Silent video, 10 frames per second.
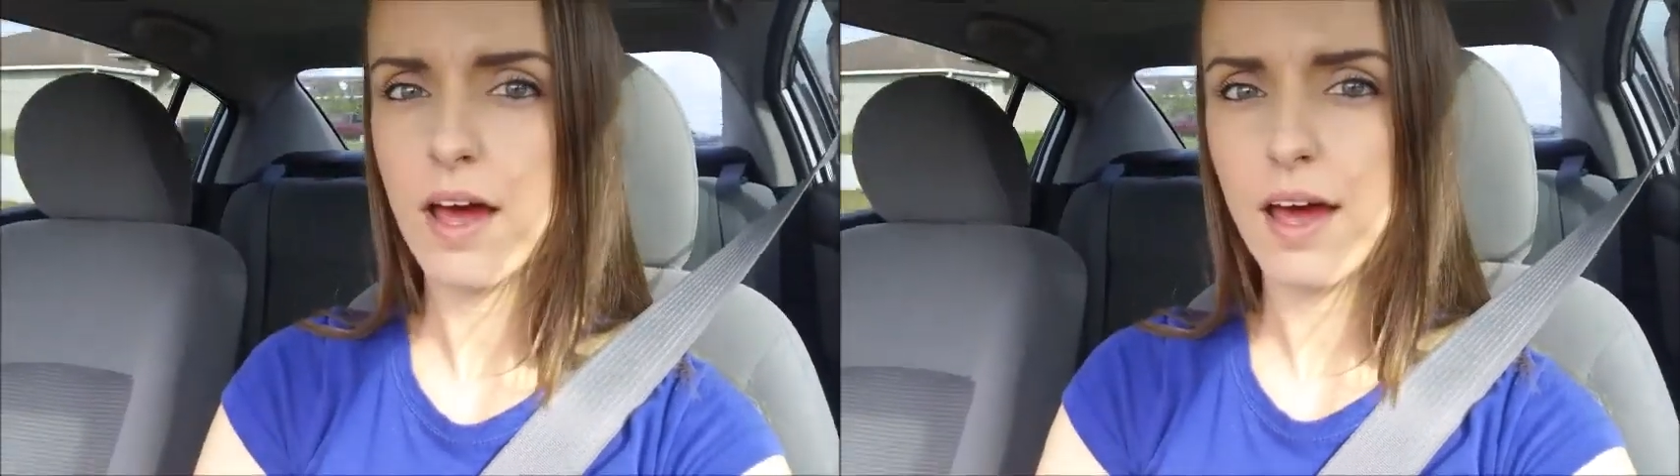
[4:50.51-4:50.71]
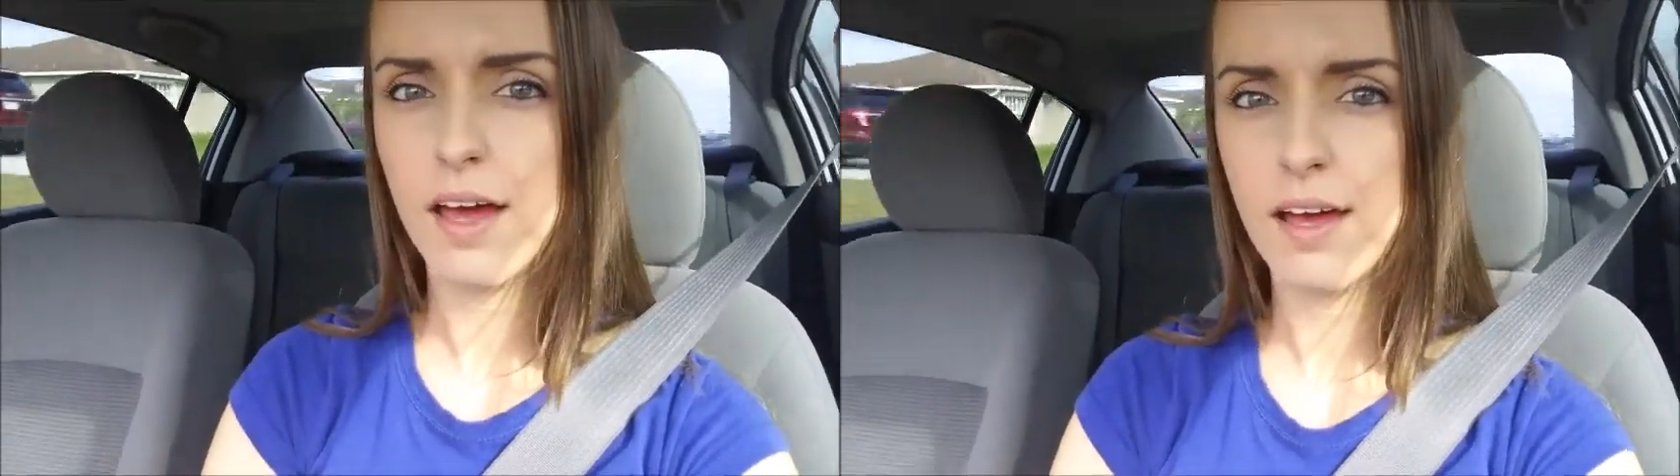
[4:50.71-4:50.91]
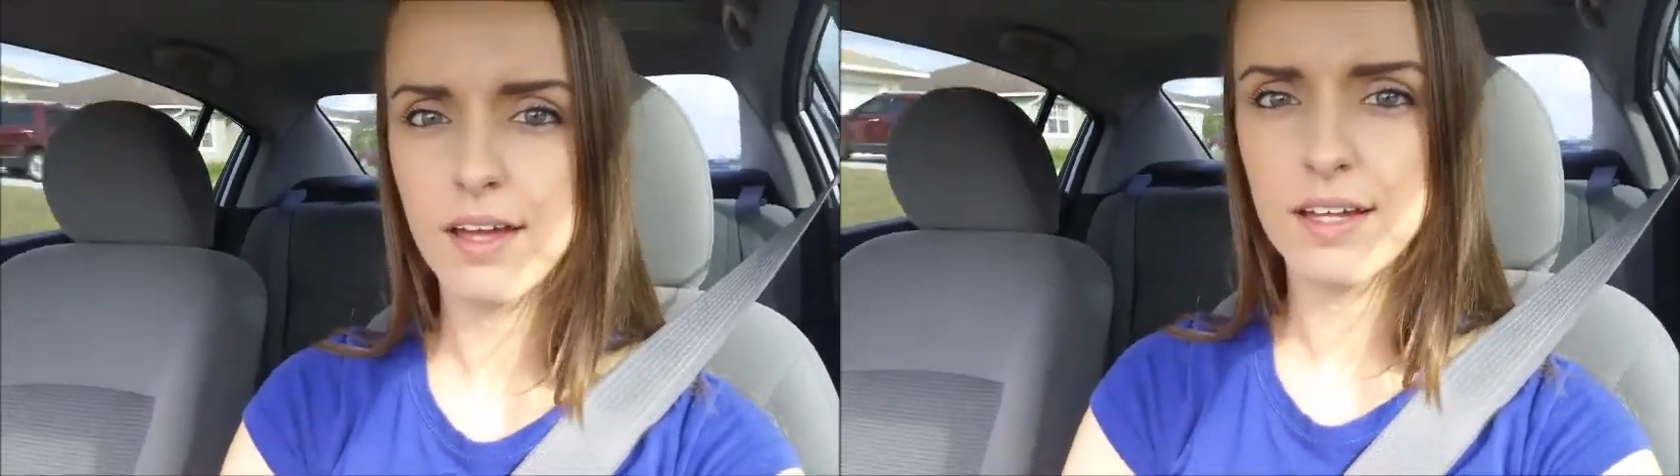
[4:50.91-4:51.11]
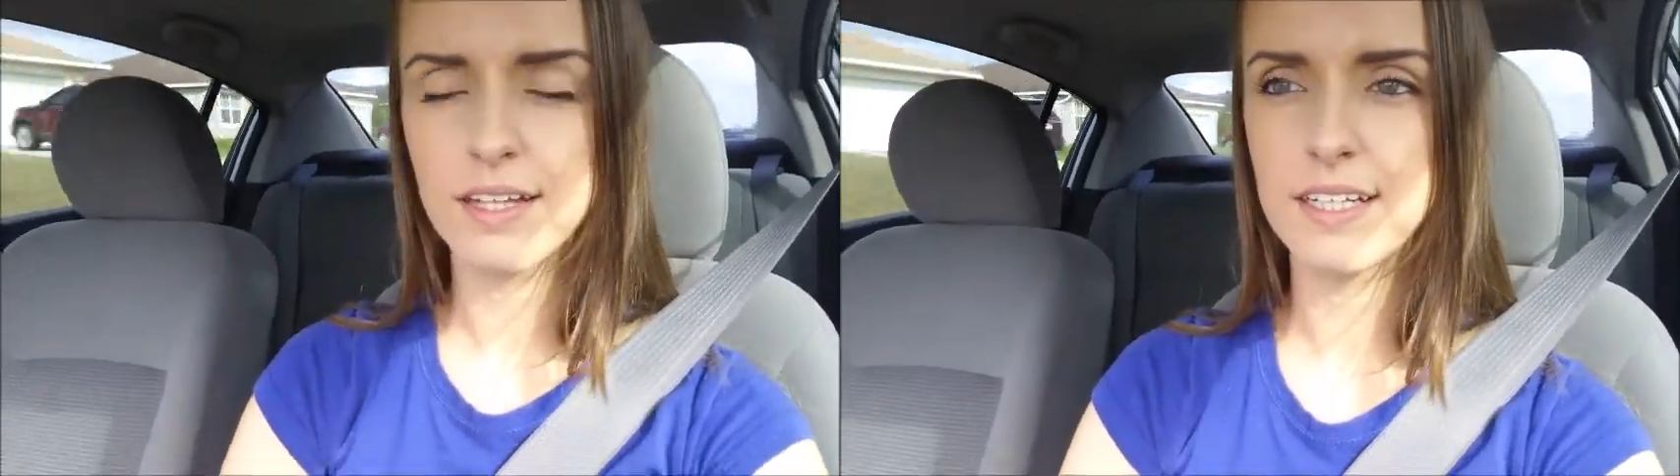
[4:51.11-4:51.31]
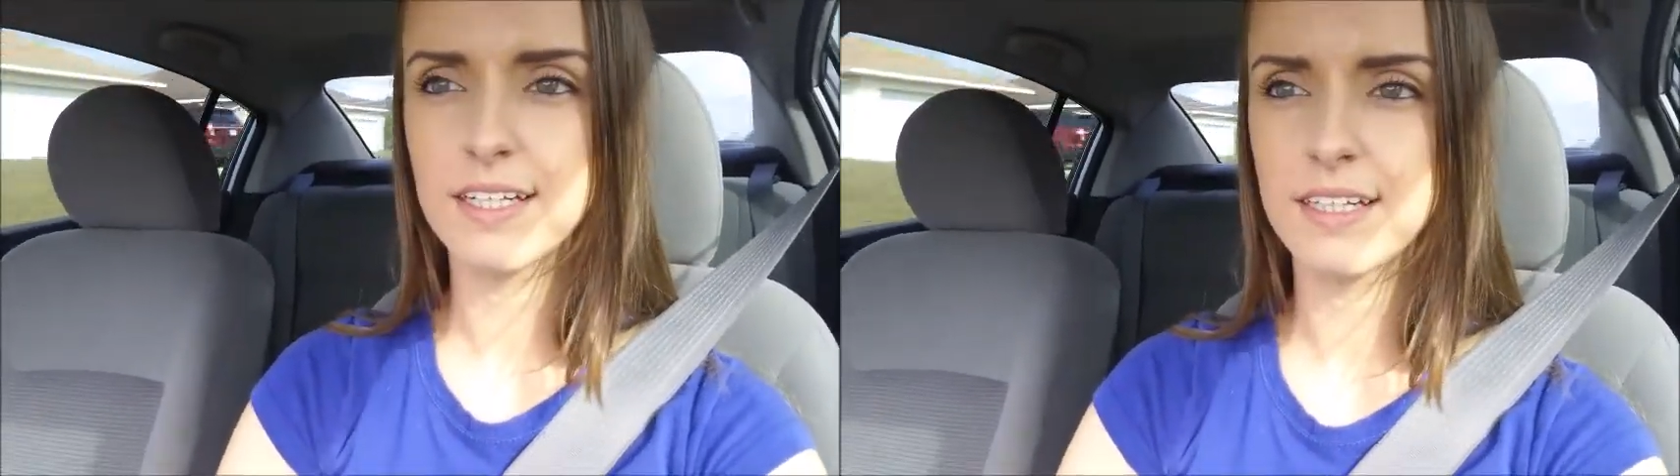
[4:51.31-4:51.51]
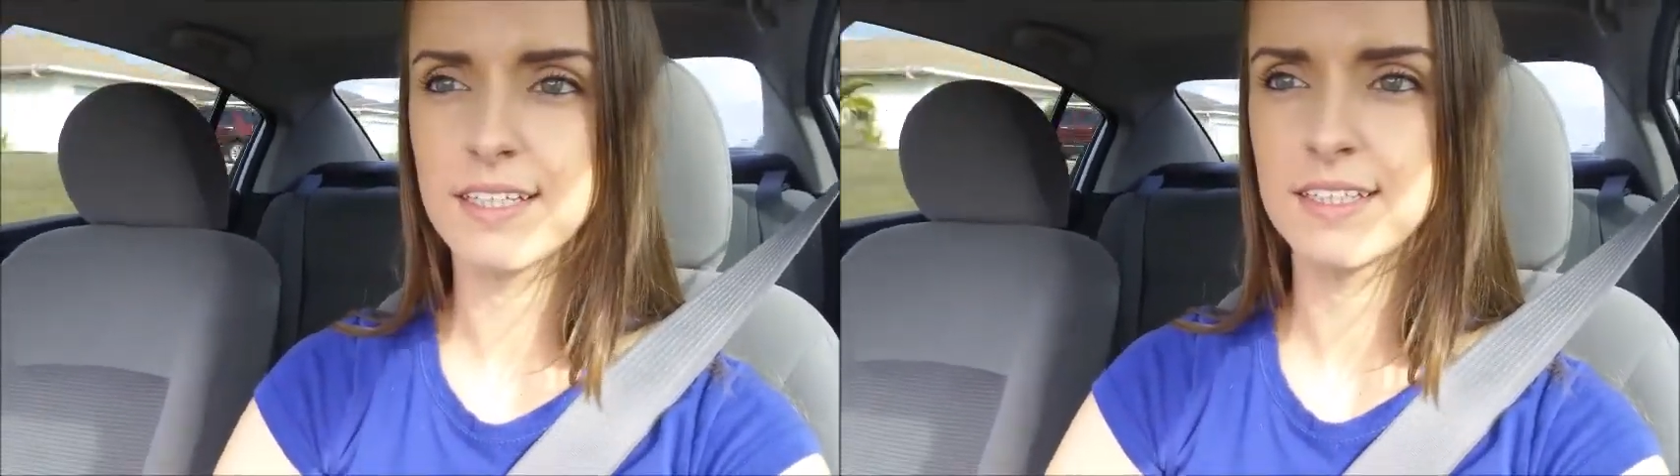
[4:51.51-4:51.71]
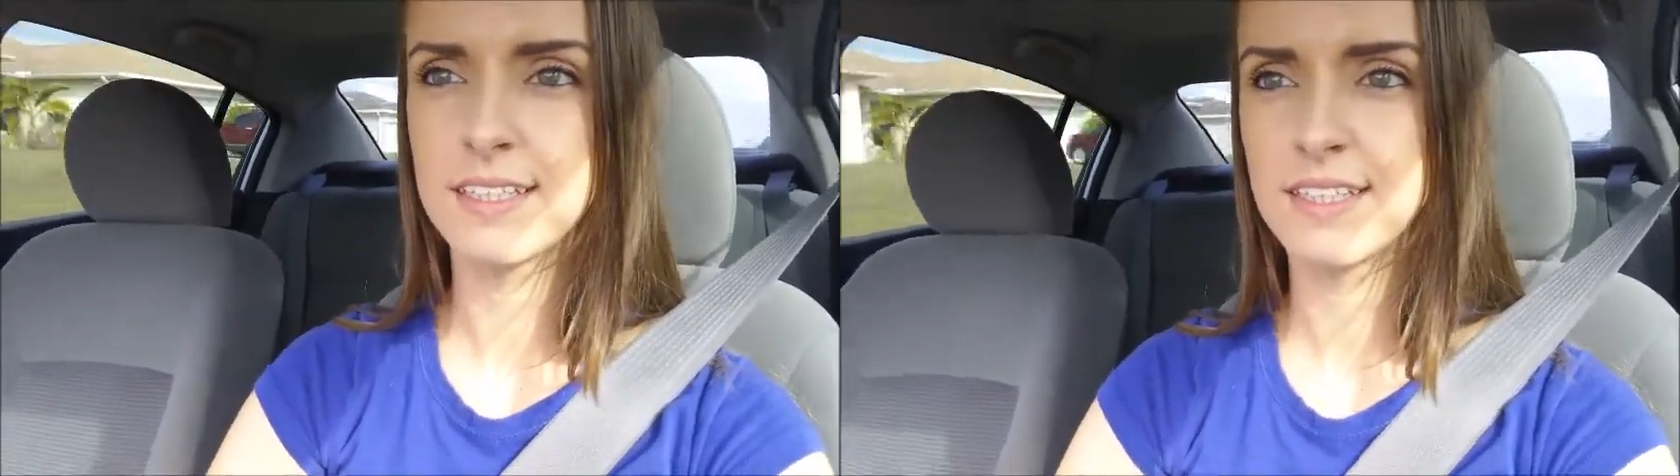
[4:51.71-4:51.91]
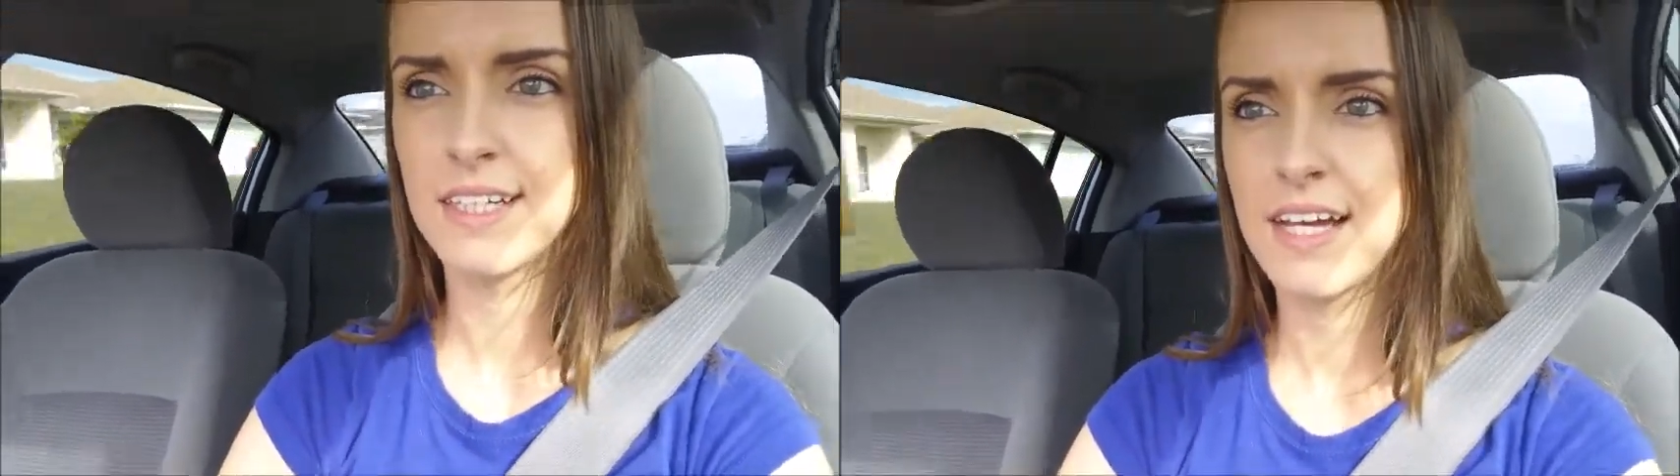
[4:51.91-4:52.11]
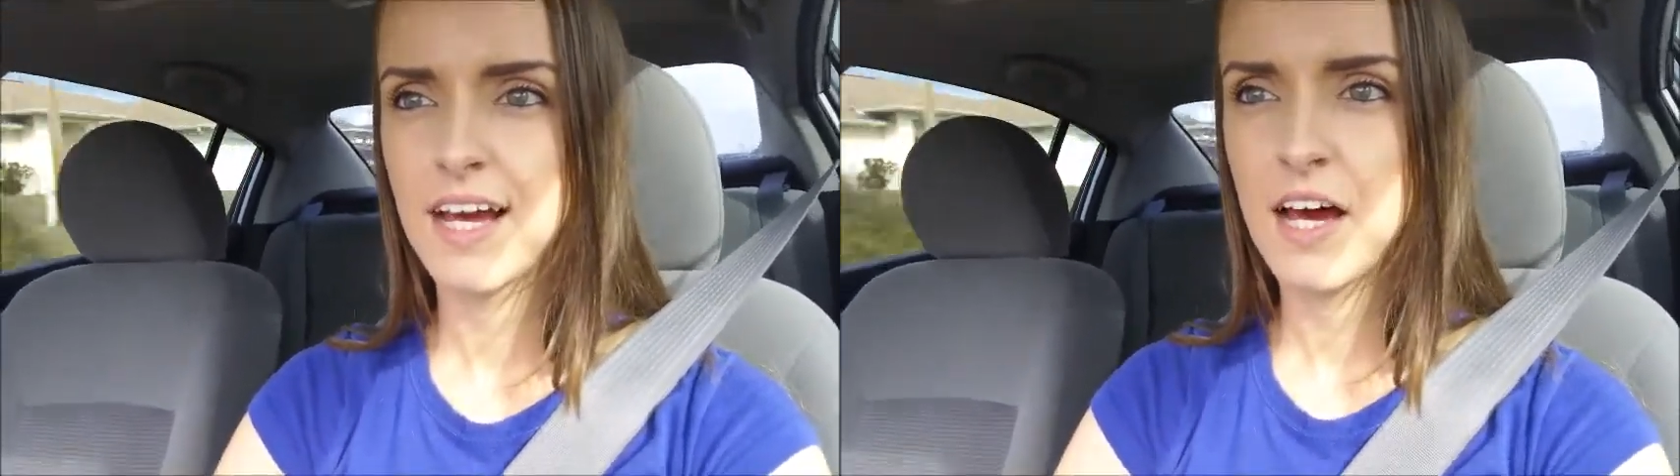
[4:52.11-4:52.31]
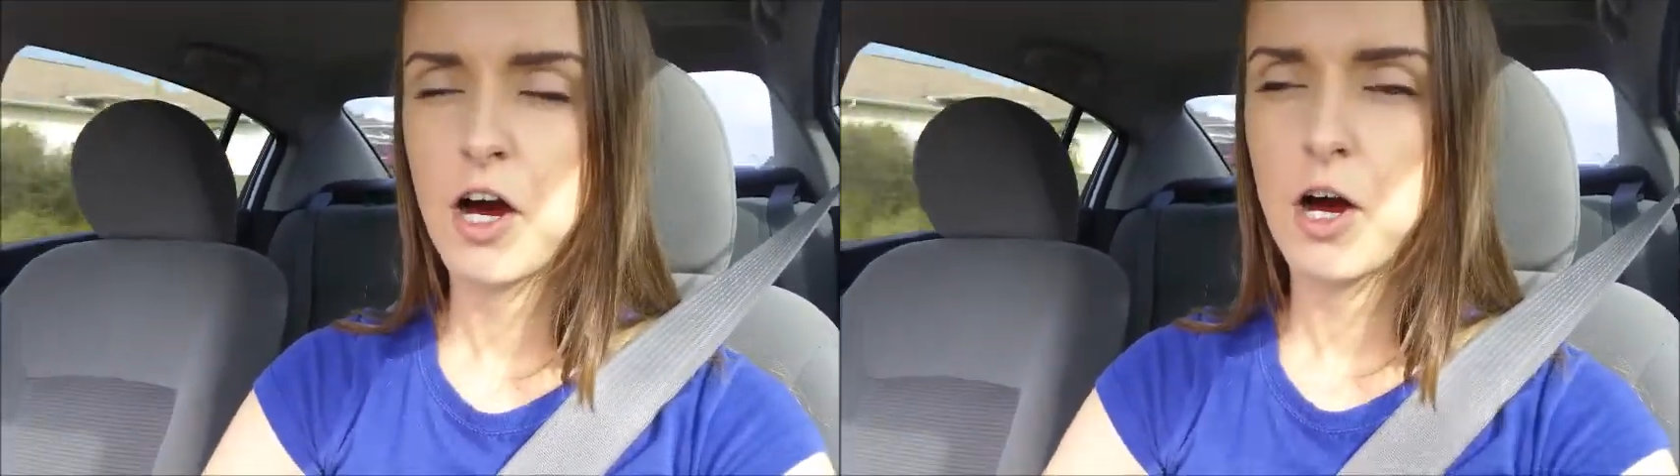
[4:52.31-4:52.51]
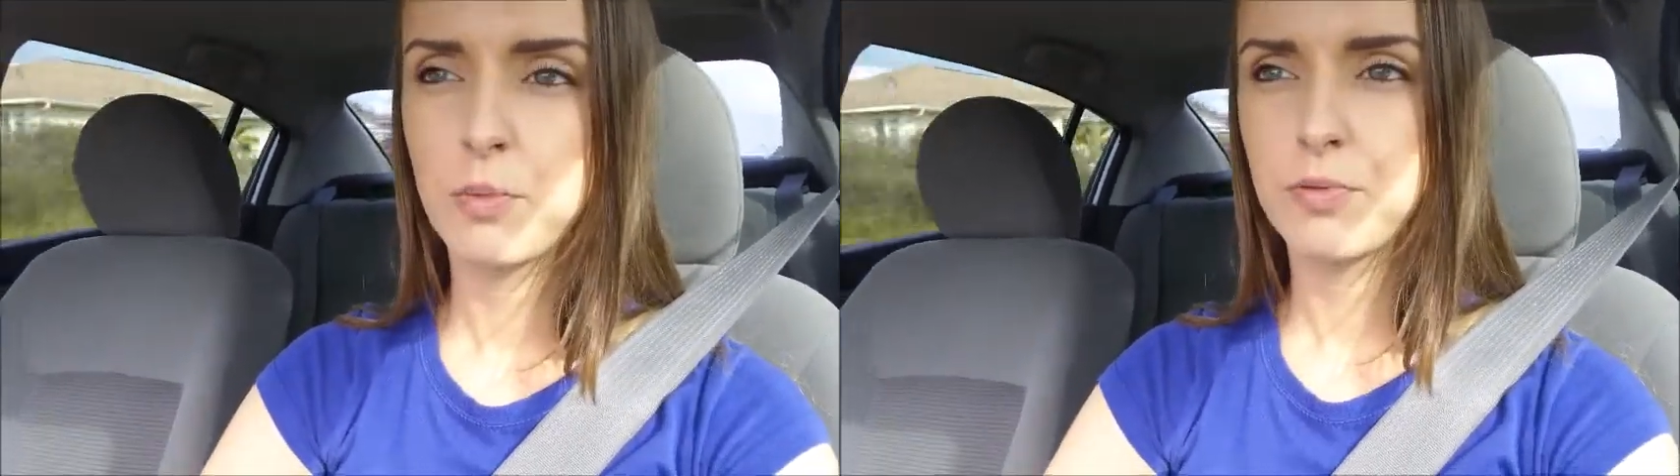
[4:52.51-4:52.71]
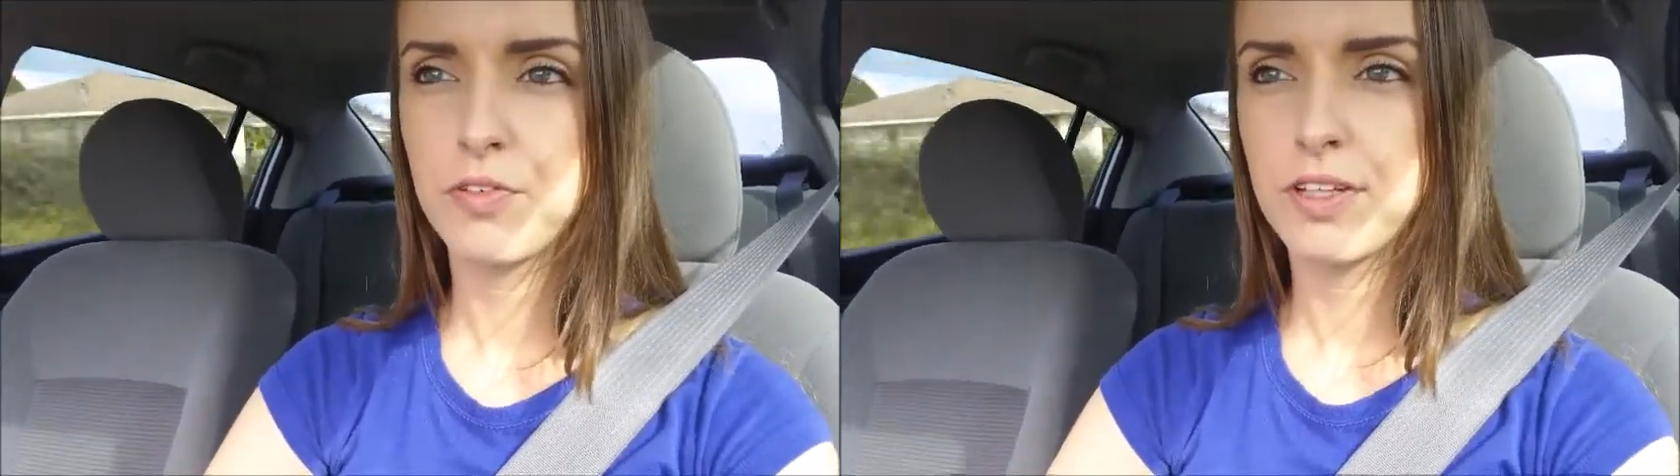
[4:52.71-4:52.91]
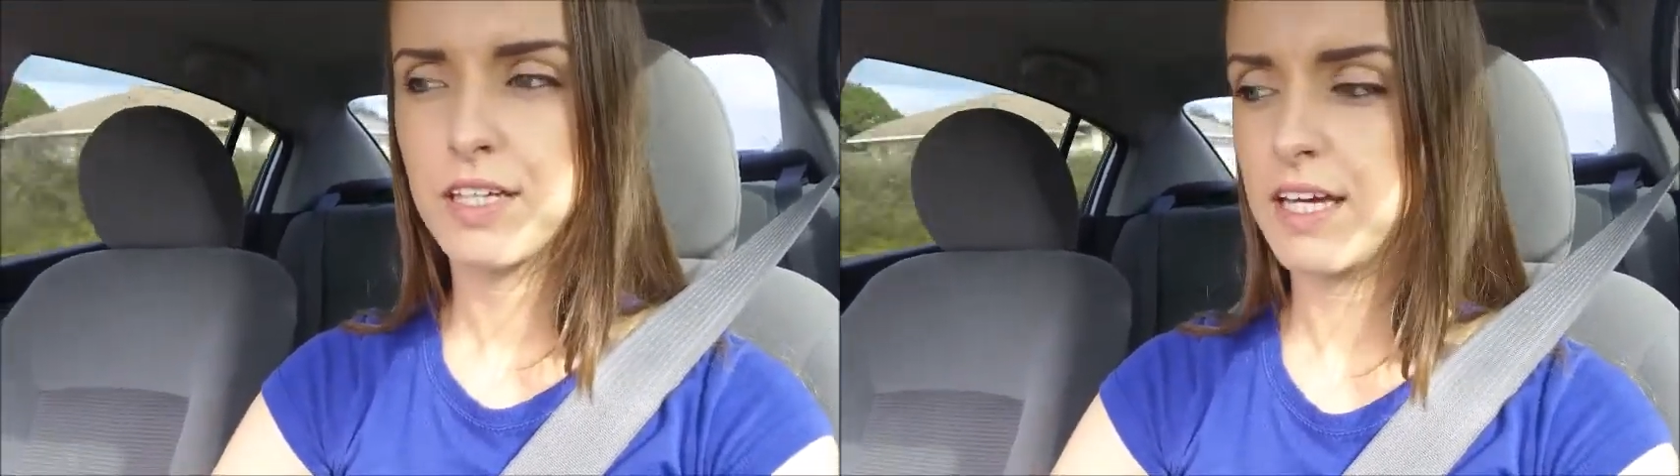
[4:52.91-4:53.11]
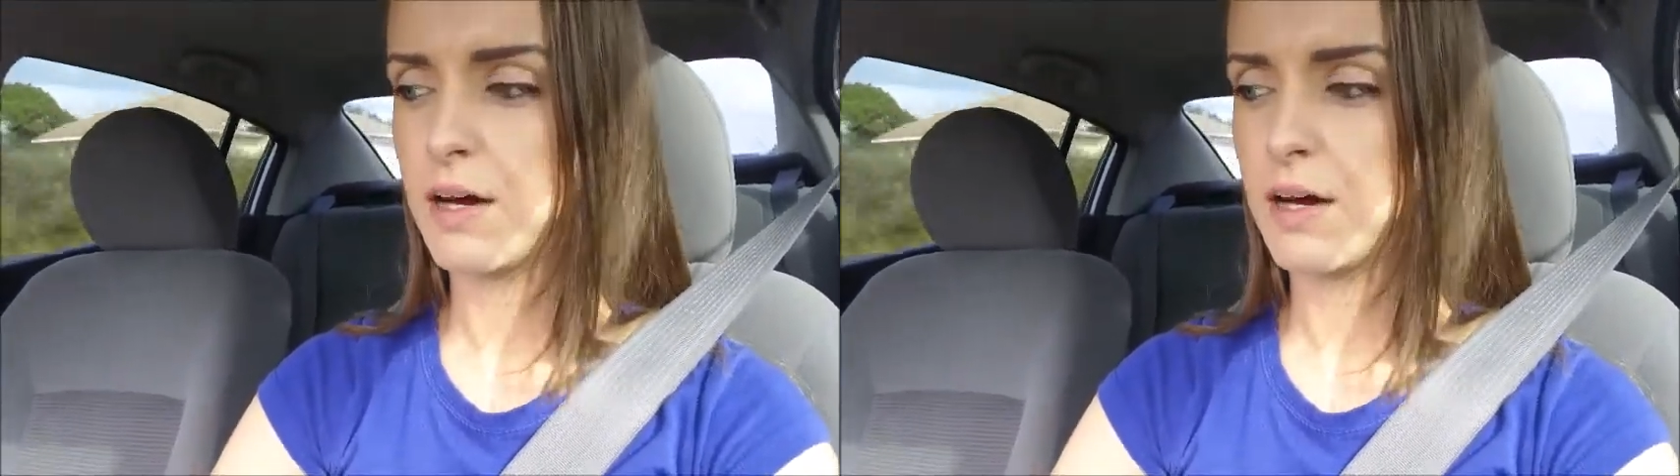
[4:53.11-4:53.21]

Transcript: and hopefully